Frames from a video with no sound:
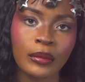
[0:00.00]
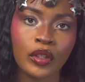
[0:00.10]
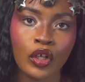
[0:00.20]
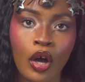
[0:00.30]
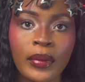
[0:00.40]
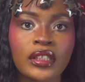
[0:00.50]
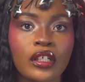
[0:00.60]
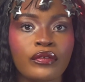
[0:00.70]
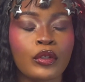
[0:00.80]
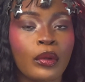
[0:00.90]
in the comments, or
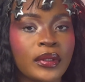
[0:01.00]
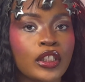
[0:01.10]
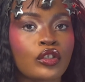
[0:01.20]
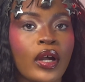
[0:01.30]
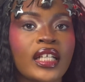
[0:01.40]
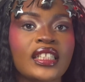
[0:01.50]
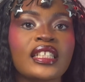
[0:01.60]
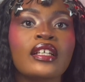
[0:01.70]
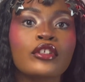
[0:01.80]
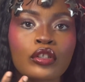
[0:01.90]
if you want me to try it to
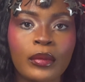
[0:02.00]
give you some